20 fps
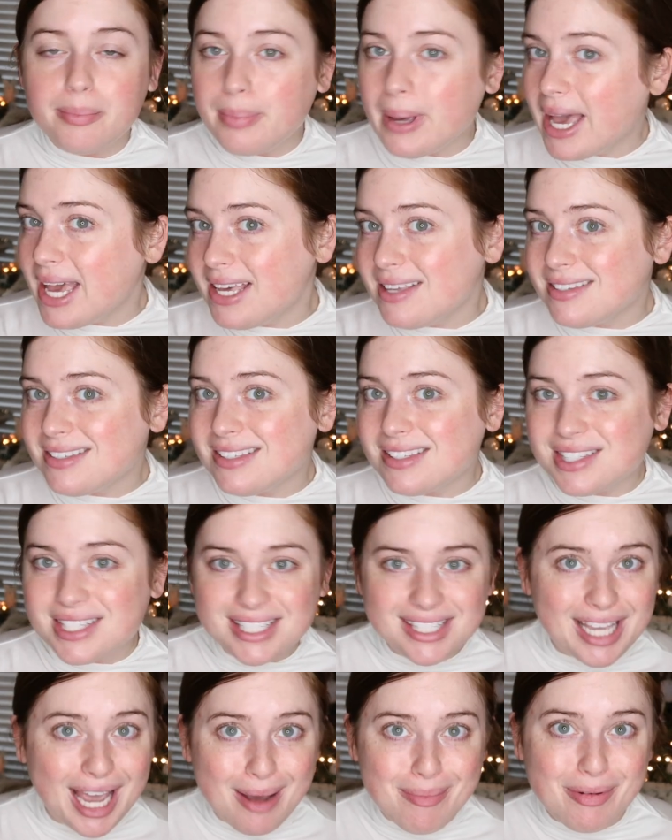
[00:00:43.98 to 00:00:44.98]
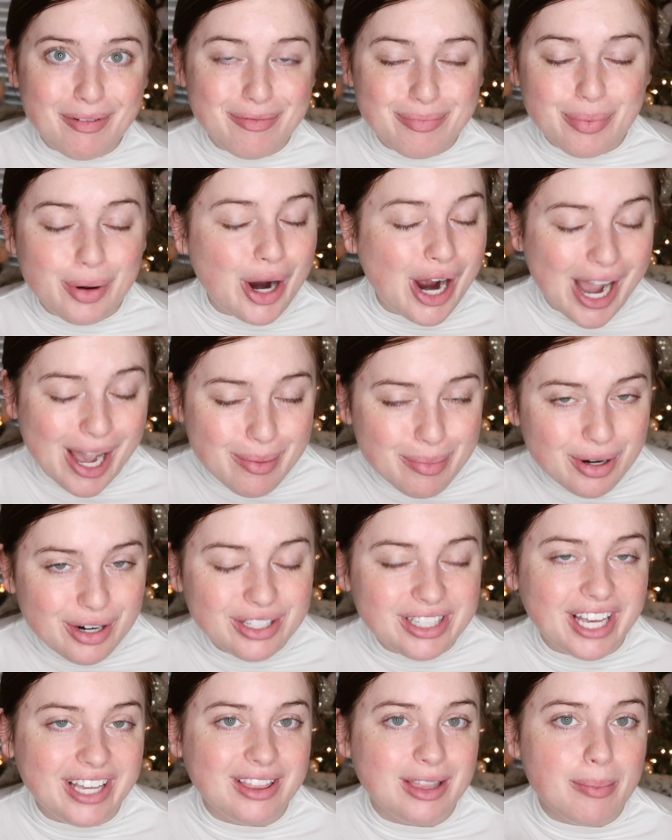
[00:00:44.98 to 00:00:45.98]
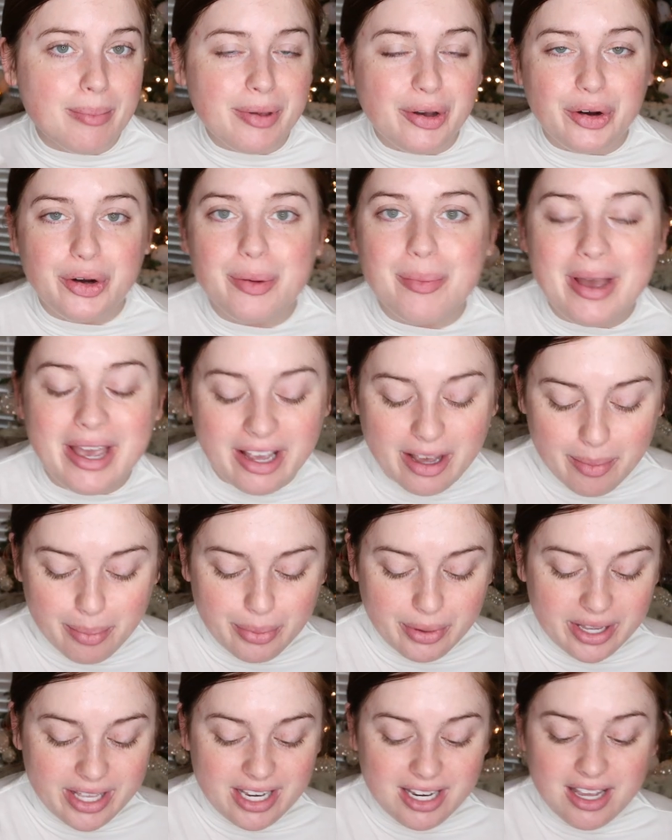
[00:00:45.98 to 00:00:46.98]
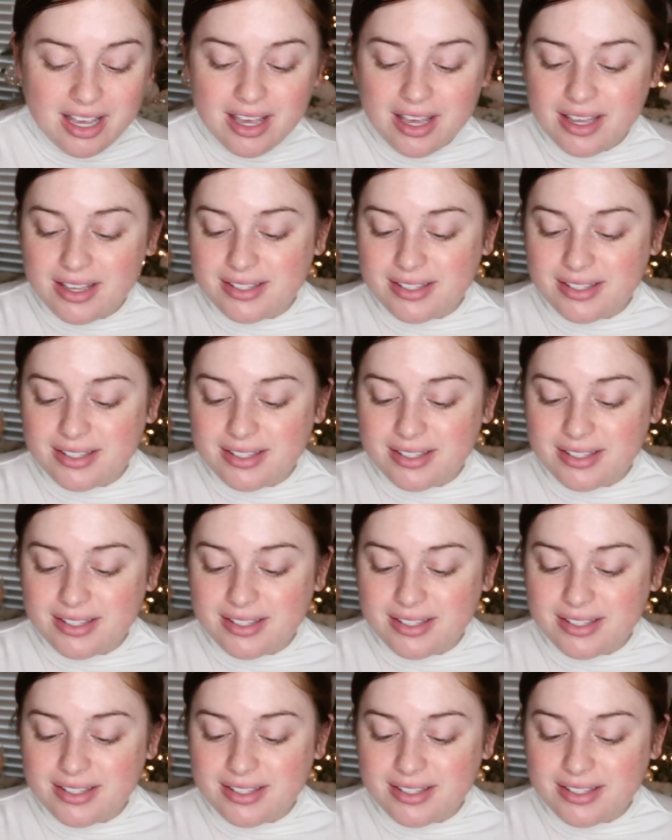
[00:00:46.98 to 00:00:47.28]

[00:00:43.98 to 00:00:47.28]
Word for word: based type of primer like the milk makeup one